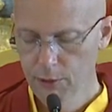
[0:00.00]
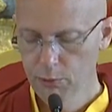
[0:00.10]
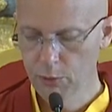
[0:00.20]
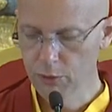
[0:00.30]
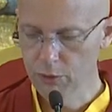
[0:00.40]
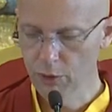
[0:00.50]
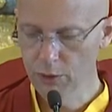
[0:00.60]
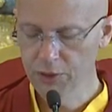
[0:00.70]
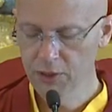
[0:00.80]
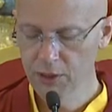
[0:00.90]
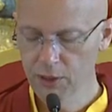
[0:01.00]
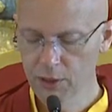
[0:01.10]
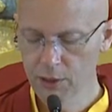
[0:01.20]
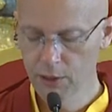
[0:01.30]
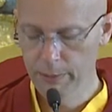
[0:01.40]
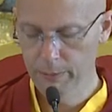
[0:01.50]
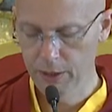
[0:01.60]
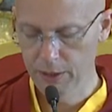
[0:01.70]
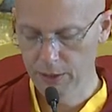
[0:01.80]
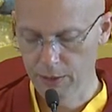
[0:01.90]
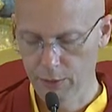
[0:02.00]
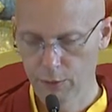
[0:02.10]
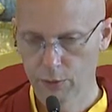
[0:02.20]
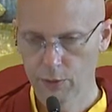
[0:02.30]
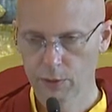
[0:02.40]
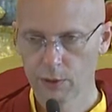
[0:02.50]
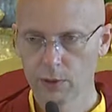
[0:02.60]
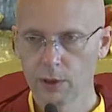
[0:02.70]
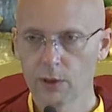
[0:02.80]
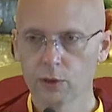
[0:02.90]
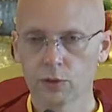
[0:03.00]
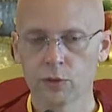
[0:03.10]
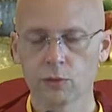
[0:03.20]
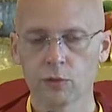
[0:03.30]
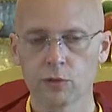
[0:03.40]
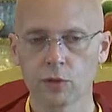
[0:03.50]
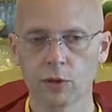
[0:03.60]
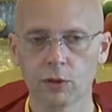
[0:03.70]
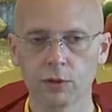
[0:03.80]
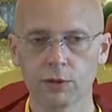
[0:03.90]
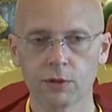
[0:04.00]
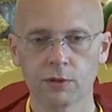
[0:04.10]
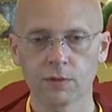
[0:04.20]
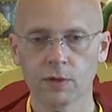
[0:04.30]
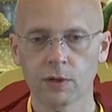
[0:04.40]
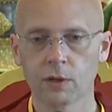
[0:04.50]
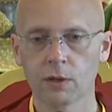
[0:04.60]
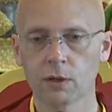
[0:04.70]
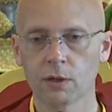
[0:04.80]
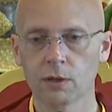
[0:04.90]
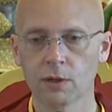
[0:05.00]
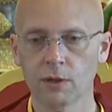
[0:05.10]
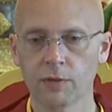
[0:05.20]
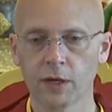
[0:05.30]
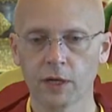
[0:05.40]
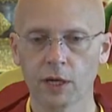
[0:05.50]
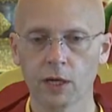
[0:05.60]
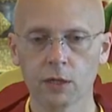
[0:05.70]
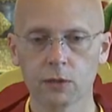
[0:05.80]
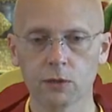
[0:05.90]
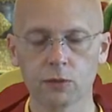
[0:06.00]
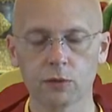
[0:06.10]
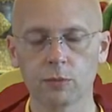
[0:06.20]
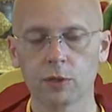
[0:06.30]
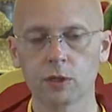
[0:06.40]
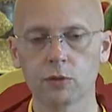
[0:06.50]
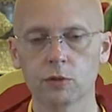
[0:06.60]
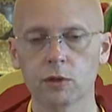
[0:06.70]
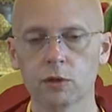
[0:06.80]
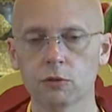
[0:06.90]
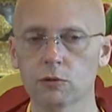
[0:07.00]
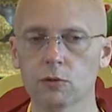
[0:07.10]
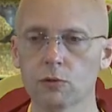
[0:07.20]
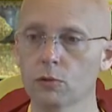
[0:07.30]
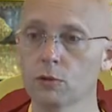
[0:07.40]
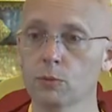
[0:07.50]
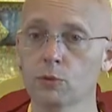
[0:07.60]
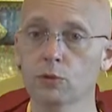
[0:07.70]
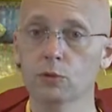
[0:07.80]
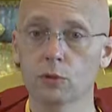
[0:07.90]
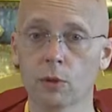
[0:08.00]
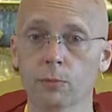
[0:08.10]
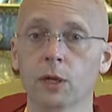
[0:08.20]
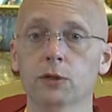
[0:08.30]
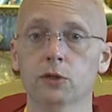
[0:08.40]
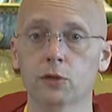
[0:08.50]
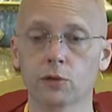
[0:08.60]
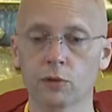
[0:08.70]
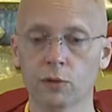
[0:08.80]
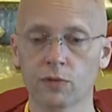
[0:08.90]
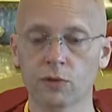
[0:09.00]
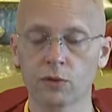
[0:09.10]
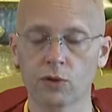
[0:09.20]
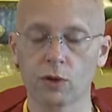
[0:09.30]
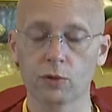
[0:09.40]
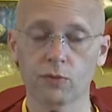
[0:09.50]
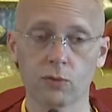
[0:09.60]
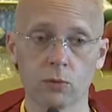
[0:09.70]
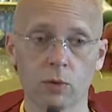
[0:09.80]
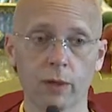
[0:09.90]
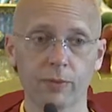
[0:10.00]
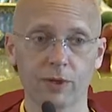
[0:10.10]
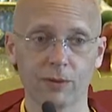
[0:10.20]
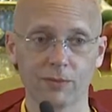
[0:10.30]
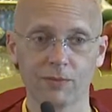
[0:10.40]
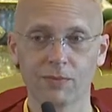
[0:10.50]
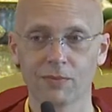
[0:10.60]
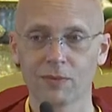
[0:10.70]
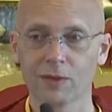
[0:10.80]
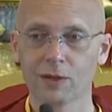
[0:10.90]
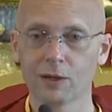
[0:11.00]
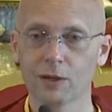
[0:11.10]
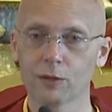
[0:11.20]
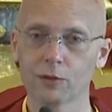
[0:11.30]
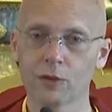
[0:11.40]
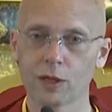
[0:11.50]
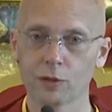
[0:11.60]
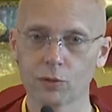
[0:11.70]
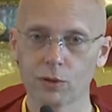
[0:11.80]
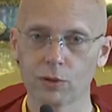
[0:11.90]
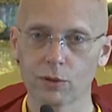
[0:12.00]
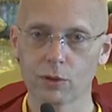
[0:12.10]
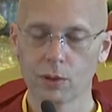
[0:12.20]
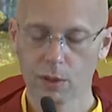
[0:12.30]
resulting in abundance. So the result of that action is that by its nature, it's going to produce abundance in the future as a full ripening. So that's one of the